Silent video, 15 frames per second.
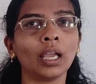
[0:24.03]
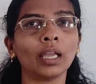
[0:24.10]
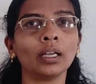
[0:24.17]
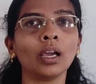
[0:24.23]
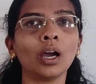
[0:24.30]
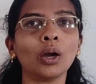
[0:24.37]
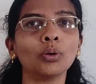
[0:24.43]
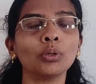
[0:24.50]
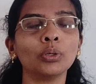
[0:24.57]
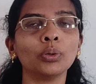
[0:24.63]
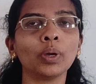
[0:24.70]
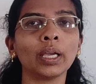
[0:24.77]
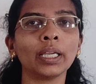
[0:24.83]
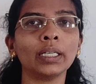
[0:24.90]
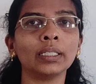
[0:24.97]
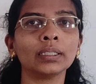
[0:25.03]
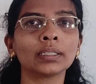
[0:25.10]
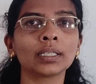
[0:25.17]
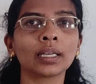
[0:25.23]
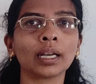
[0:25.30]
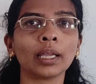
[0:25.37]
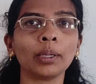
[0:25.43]
And how do I
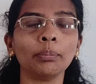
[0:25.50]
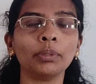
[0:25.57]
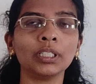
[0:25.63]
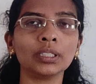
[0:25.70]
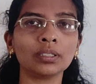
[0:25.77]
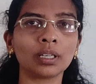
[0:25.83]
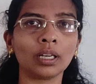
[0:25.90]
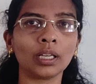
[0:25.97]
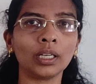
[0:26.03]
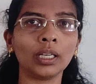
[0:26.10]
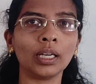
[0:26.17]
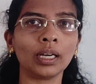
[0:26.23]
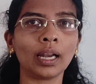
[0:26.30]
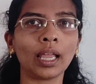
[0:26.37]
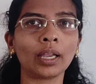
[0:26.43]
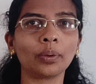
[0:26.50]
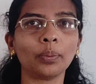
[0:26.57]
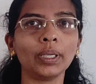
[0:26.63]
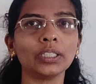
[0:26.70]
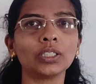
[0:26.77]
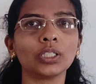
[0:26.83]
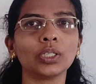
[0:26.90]
describe this regular
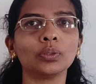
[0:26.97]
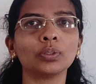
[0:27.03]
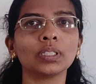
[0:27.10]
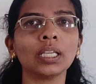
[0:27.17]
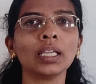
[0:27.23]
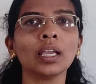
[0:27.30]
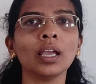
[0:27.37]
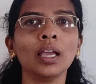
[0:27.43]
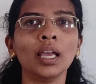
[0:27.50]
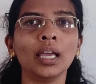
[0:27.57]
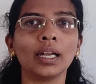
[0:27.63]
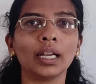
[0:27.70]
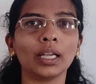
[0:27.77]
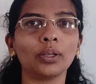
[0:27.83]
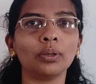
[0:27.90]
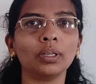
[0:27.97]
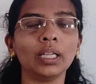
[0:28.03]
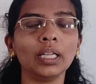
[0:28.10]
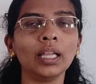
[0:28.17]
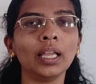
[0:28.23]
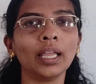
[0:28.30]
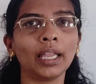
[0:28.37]
language? Using
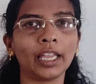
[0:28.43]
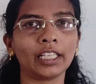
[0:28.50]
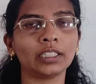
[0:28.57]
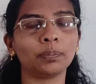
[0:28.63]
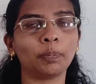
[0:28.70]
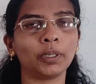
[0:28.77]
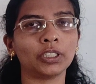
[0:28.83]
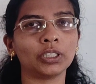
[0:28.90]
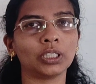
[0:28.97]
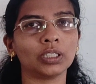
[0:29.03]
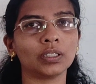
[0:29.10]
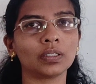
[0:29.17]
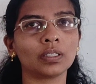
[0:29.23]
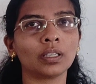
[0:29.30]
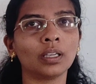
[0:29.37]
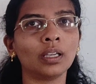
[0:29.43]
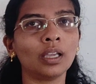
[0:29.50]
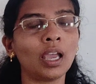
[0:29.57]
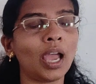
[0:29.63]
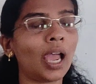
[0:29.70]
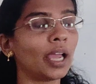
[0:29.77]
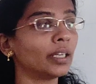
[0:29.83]
regular expressions.
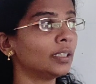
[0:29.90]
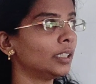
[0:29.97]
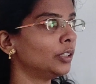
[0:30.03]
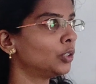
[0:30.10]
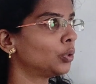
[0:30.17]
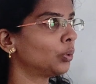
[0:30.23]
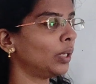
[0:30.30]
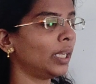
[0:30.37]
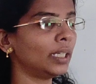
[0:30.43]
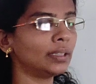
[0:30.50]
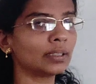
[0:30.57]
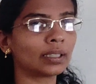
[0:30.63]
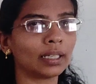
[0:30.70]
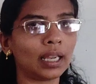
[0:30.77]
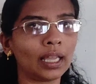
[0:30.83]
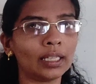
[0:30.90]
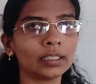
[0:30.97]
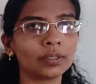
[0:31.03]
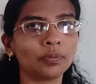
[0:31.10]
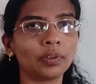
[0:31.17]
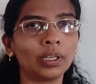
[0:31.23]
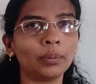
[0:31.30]
And in today's
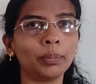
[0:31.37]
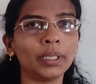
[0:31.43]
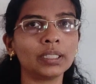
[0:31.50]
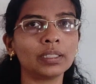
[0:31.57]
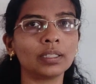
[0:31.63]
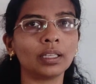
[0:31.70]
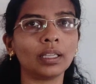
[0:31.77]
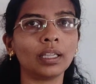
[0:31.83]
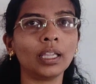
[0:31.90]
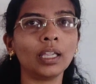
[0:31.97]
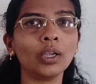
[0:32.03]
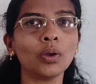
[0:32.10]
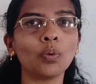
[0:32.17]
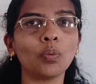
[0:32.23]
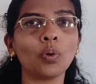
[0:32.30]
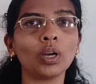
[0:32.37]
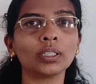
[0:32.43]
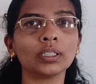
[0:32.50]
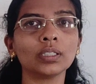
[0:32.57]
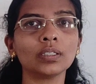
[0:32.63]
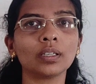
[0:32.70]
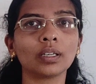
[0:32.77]
class, we will be seeing
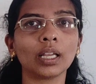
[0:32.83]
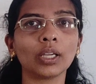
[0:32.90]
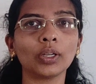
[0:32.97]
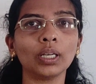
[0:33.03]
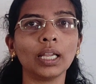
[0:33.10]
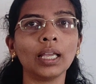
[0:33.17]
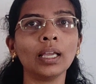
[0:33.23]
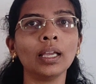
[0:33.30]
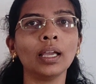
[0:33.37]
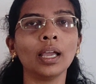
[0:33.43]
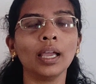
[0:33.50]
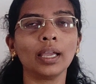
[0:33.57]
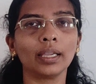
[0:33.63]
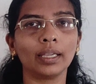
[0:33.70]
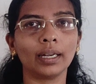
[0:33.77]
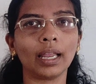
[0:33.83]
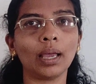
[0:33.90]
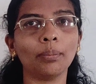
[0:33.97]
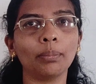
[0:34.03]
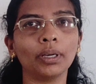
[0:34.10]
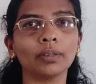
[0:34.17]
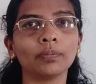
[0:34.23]
what is regular
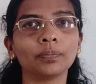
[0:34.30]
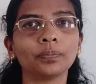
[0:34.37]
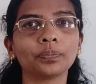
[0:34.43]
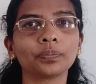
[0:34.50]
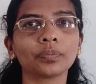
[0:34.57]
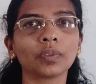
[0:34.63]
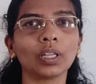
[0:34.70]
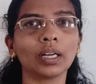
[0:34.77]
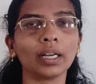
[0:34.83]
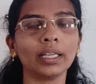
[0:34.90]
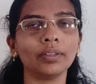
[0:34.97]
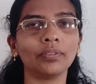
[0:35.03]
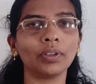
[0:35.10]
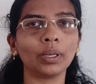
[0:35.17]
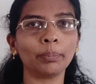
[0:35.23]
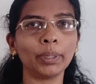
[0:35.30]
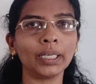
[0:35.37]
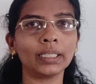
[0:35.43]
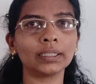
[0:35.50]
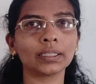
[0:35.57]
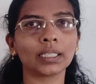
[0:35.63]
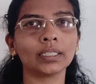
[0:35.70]
grammar. Right? We will
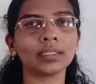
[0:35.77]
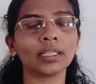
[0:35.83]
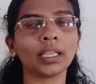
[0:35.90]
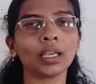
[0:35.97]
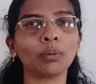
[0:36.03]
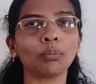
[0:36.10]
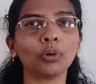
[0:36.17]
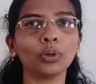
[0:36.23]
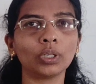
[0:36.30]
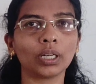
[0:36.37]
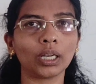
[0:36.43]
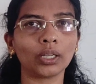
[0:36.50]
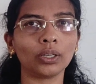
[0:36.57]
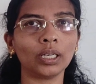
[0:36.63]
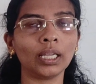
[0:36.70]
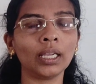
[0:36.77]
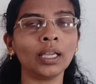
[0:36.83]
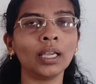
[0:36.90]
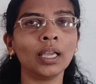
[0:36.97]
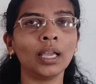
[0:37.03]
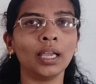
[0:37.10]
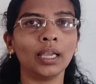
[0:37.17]
be discussing about
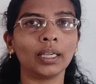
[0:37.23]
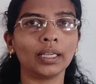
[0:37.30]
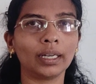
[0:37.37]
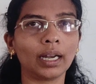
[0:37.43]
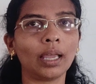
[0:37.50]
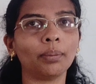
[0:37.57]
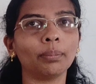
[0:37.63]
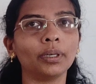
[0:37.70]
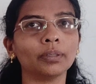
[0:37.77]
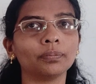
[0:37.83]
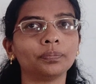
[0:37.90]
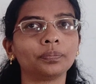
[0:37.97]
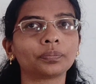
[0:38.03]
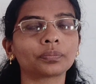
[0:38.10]
regular grammar.